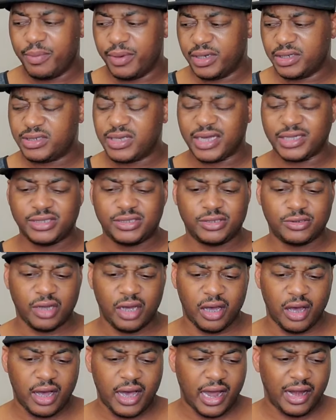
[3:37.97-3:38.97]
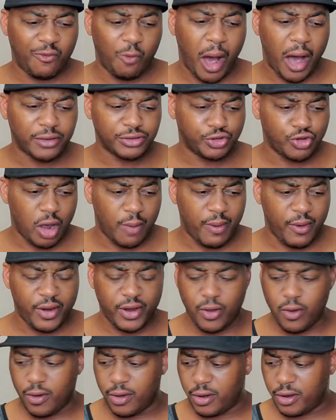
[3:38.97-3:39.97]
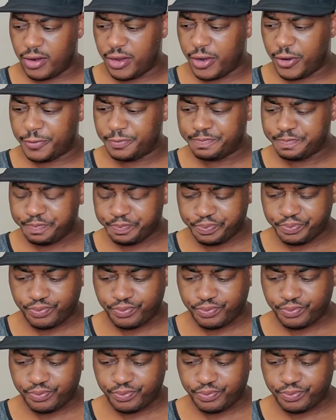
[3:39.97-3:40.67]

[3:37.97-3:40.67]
But it's like kind of wild strawberry going on here.